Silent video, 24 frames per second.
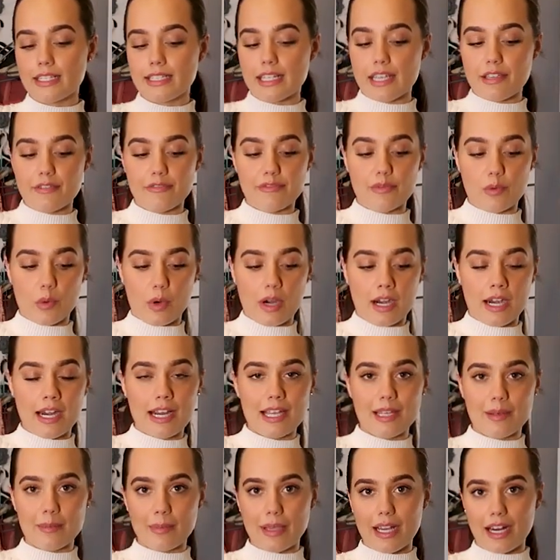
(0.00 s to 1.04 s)
day four
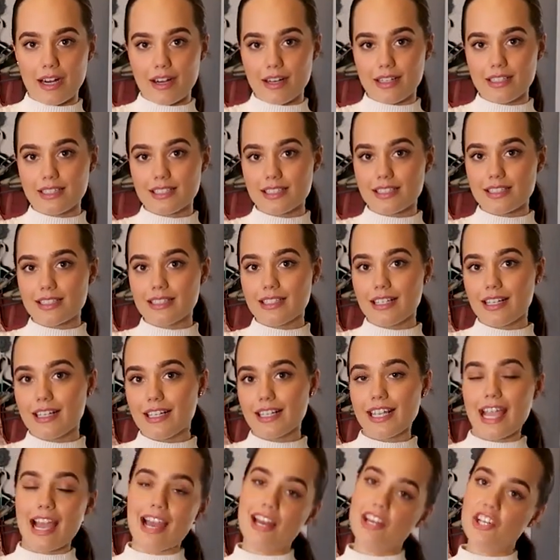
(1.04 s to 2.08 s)
in Paris
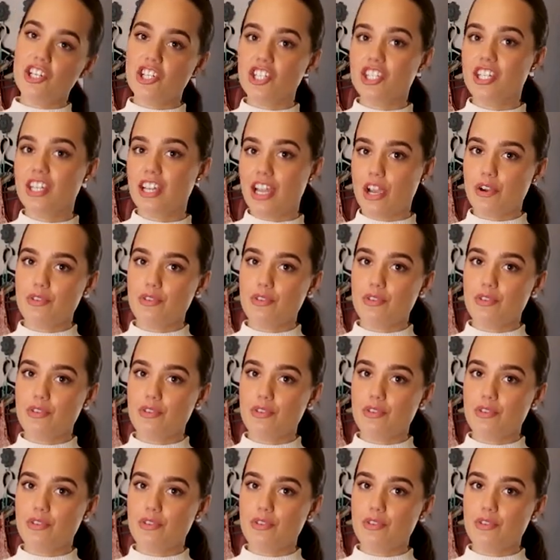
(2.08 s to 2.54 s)
cash